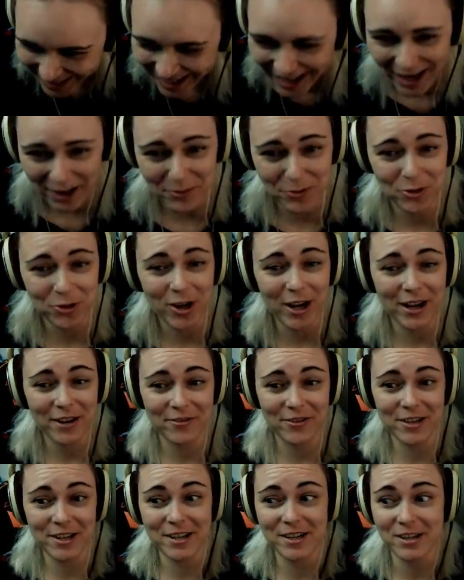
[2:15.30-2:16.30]
I'm
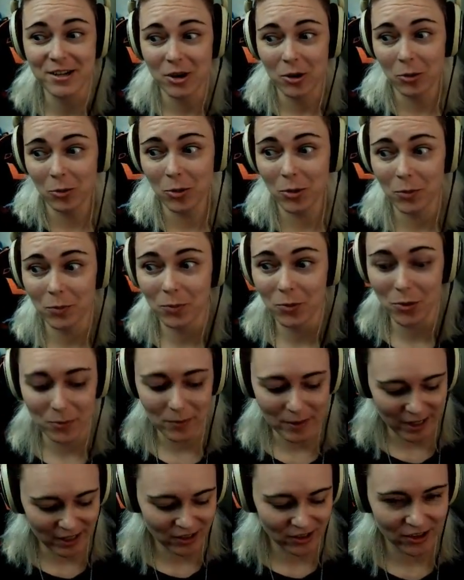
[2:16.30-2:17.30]
driving! Whoop, whoop.
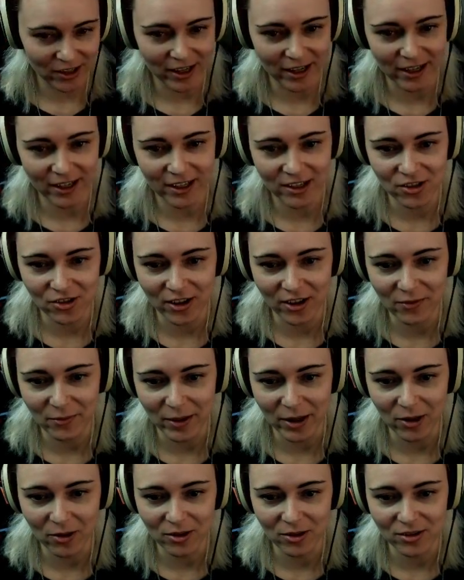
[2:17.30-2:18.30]
Actually, I can drive
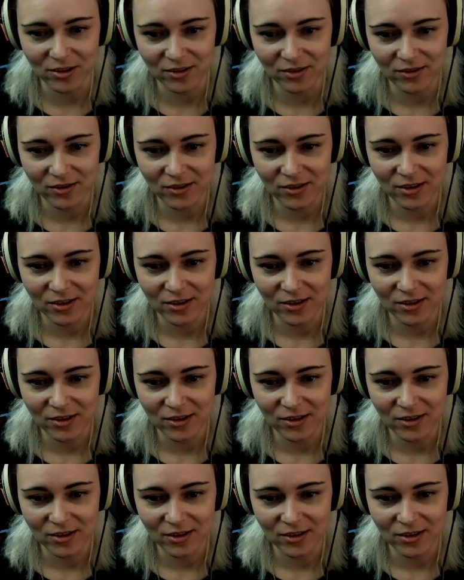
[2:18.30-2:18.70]
my horse.